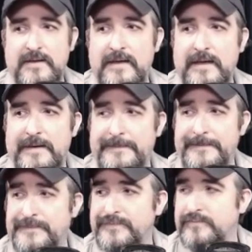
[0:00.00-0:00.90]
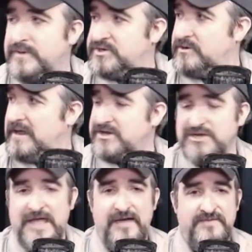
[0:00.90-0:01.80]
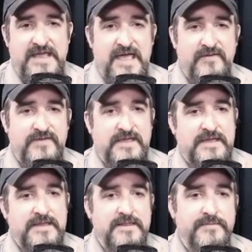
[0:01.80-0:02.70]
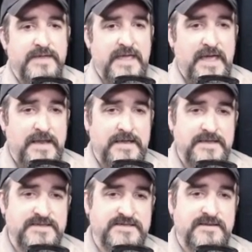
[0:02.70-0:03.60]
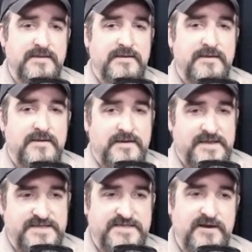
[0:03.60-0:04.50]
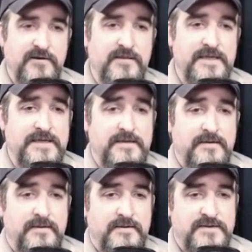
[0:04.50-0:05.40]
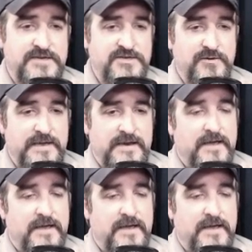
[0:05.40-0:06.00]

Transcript: but you don't actually have to have it in the mechanics necessarily to do it.